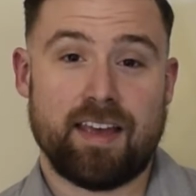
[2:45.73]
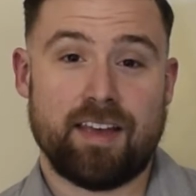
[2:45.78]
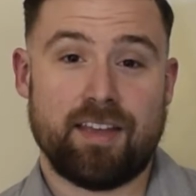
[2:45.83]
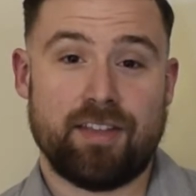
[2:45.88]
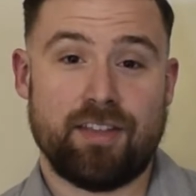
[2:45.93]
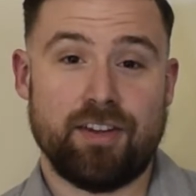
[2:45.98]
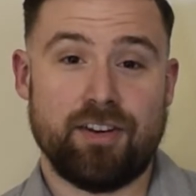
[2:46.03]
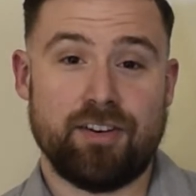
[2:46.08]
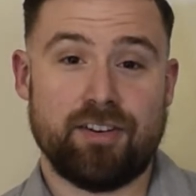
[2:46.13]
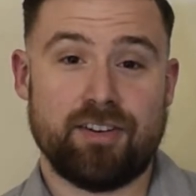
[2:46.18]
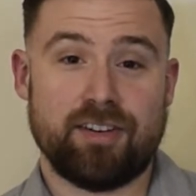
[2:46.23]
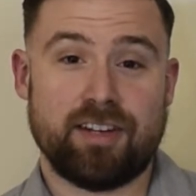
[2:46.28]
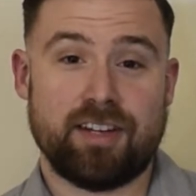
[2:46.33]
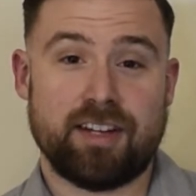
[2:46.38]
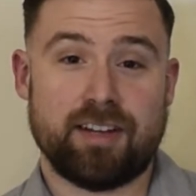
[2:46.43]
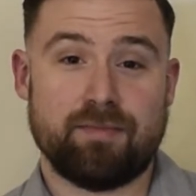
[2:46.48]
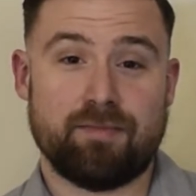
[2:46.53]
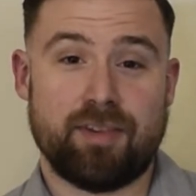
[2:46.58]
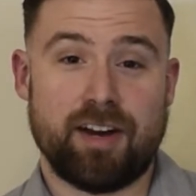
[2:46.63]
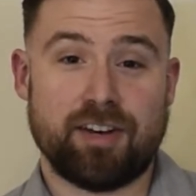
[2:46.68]
Third,
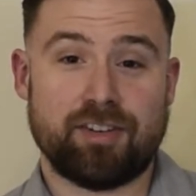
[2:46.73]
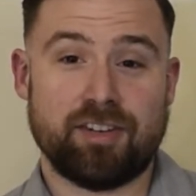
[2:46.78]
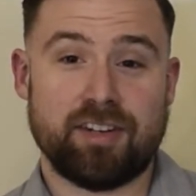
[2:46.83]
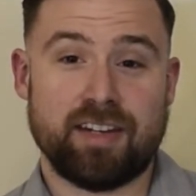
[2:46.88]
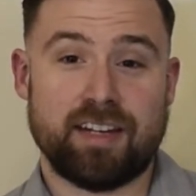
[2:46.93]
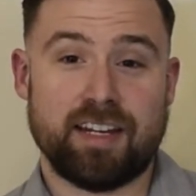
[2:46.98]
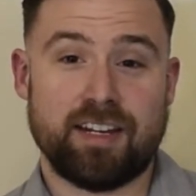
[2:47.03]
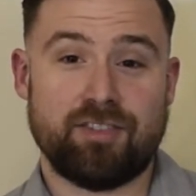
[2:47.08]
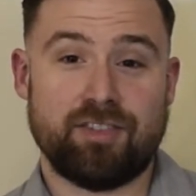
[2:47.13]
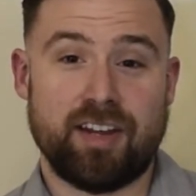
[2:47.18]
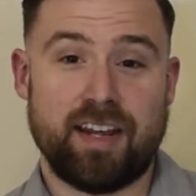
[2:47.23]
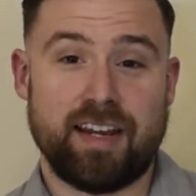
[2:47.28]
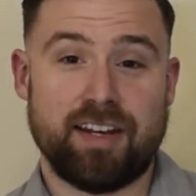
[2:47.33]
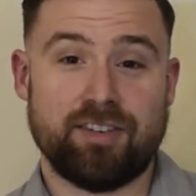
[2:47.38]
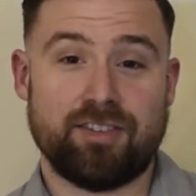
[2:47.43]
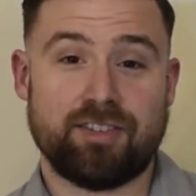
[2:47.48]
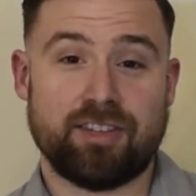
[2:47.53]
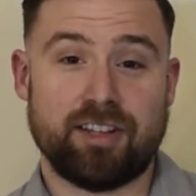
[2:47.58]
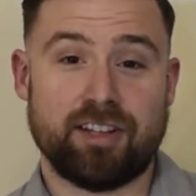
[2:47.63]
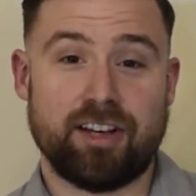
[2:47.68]
compression can
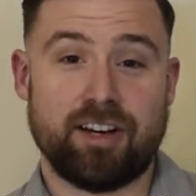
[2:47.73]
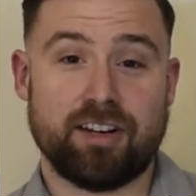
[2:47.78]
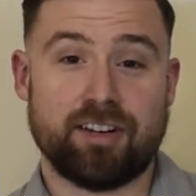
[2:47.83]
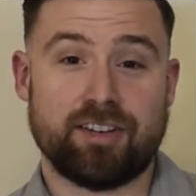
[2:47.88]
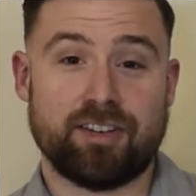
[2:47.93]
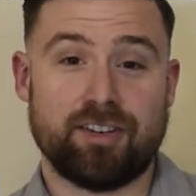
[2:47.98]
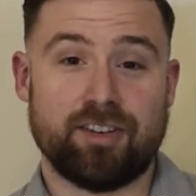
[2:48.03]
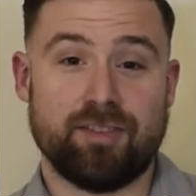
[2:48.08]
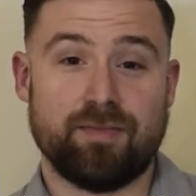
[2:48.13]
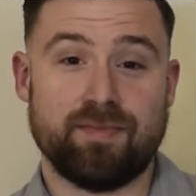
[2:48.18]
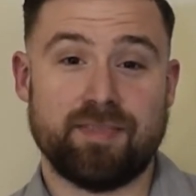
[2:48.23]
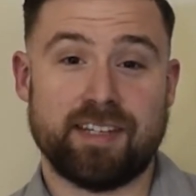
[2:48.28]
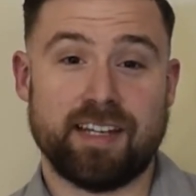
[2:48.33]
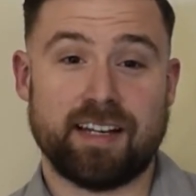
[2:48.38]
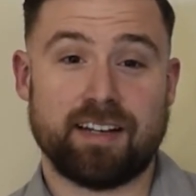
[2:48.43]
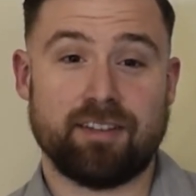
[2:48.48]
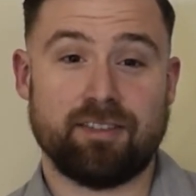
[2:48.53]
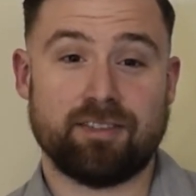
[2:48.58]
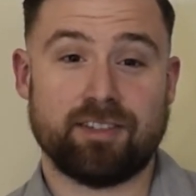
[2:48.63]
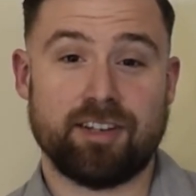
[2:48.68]
change the long-term
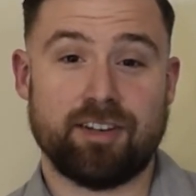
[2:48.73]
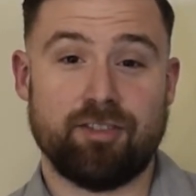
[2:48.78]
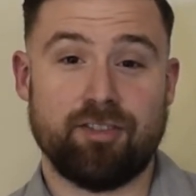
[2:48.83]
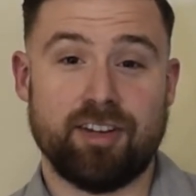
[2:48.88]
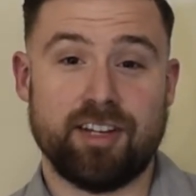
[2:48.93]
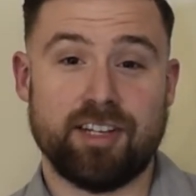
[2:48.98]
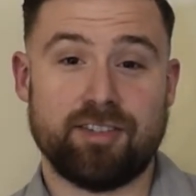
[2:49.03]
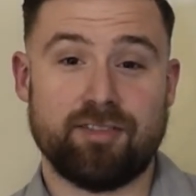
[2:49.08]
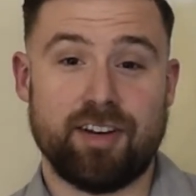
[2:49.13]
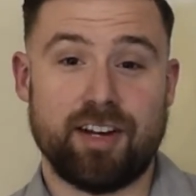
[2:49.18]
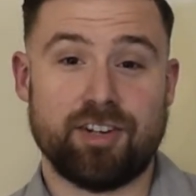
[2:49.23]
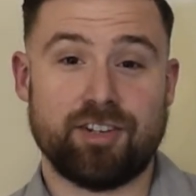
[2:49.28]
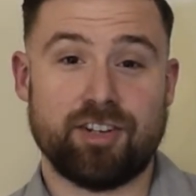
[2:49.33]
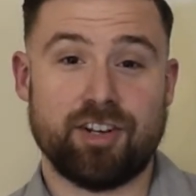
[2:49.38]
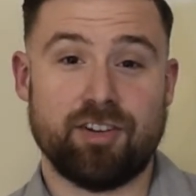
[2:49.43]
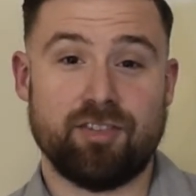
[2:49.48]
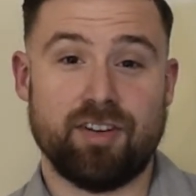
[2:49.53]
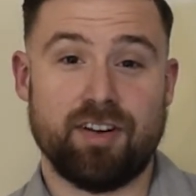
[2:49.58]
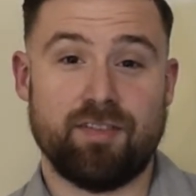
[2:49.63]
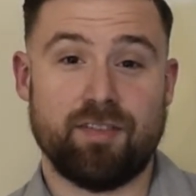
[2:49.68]
signal-to-noise
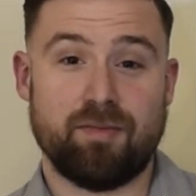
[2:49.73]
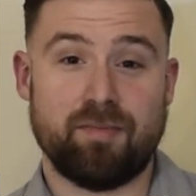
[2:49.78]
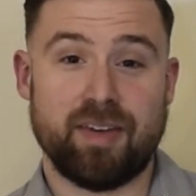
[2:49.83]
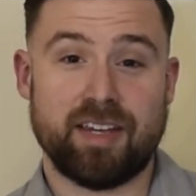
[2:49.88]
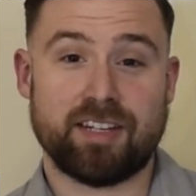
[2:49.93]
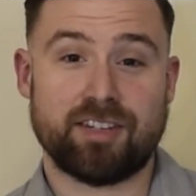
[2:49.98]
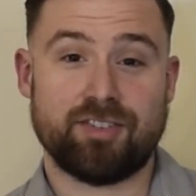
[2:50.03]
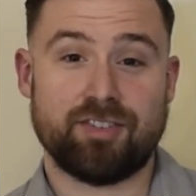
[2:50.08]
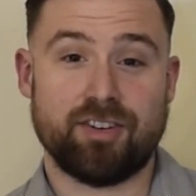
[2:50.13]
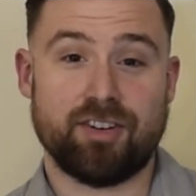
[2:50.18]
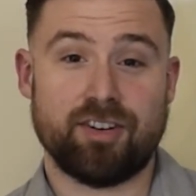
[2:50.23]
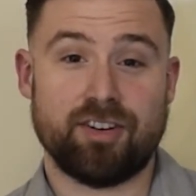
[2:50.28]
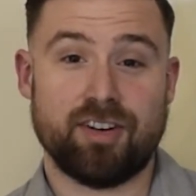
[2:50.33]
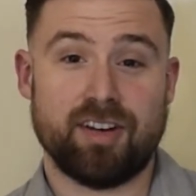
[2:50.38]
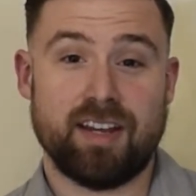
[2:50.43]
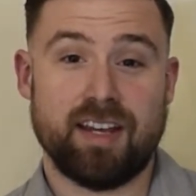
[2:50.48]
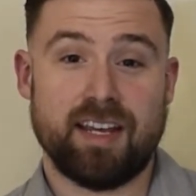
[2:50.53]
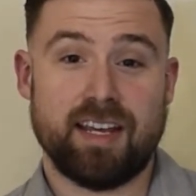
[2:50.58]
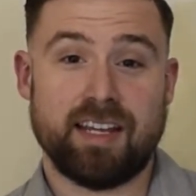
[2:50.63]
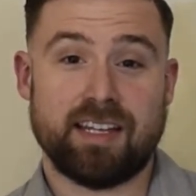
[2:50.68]
ratio of a mixture,
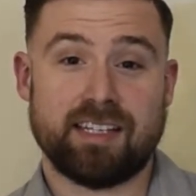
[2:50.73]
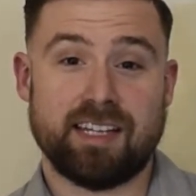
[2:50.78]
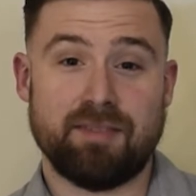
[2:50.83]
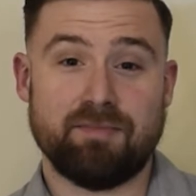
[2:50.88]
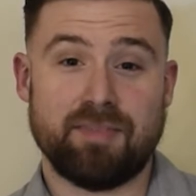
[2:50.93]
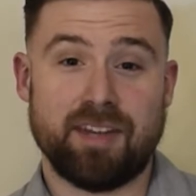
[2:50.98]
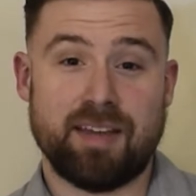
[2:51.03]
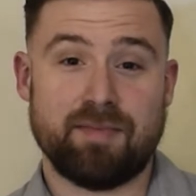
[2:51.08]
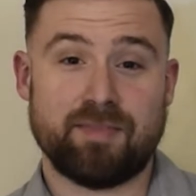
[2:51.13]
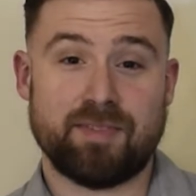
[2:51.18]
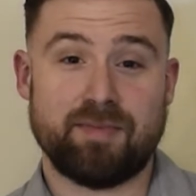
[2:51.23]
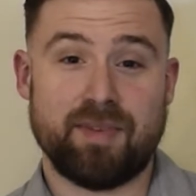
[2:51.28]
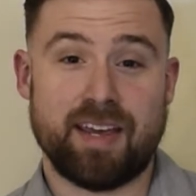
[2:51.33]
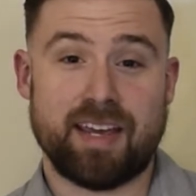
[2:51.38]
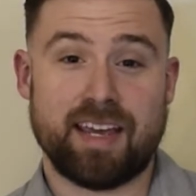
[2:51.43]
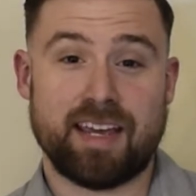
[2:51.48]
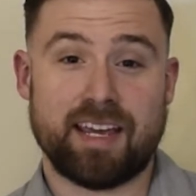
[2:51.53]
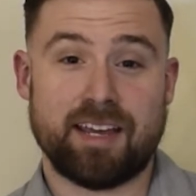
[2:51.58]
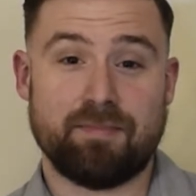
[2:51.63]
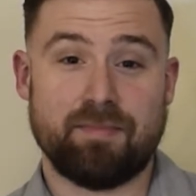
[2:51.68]
sometimes
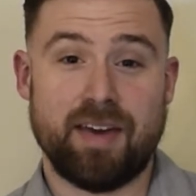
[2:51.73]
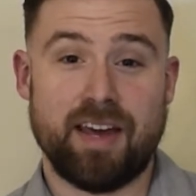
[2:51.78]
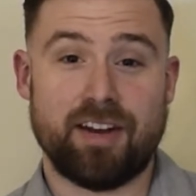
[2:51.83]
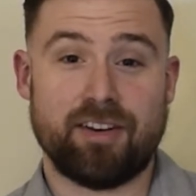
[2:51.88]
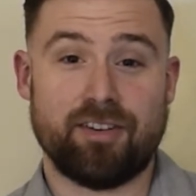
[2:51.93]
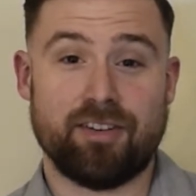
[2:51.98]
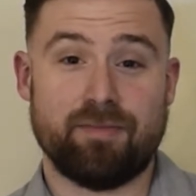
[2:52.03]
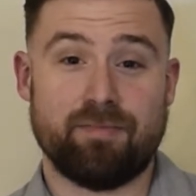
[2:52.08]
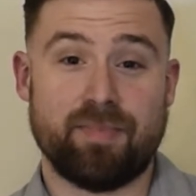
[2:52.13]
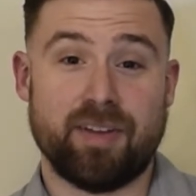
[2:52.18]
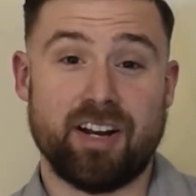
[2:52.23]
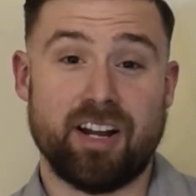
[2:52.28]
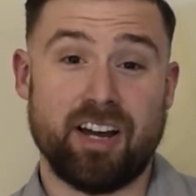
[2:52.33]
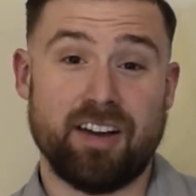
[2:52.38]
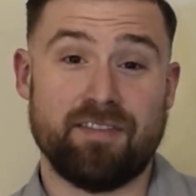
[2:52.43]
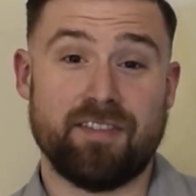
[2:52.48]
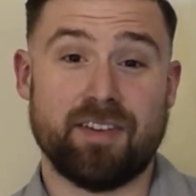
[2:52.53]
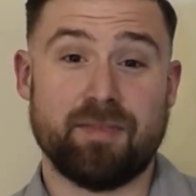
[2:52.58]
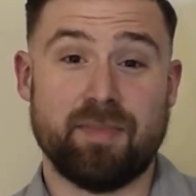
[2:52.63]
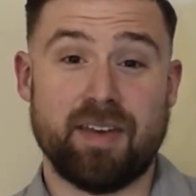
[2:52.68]
making it better, but
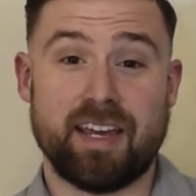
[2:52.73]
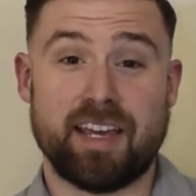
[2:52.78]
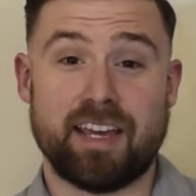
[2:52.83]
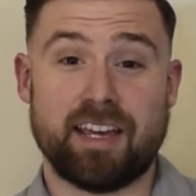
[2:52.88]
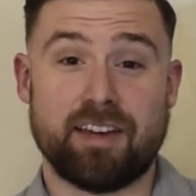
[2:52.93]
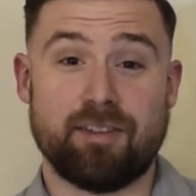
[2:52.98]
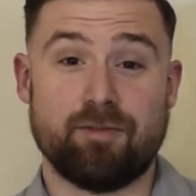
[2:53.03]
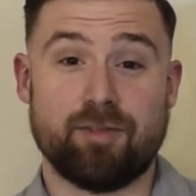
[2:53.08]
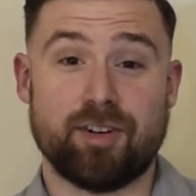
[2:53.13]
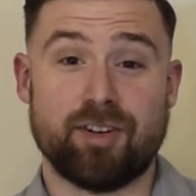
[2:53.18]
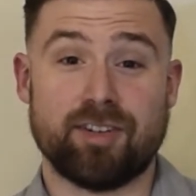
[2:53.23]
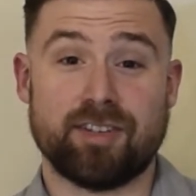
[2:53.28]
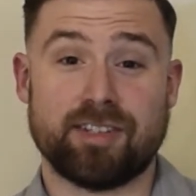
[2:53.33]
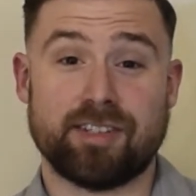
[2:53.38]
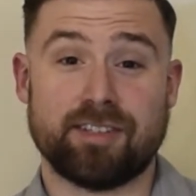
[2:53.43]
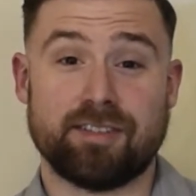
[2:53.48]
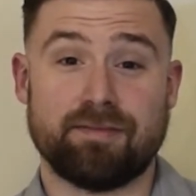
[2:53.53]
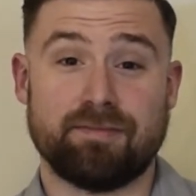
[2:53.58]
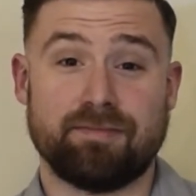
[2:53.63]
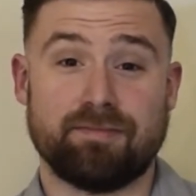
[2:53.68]
often making it worse.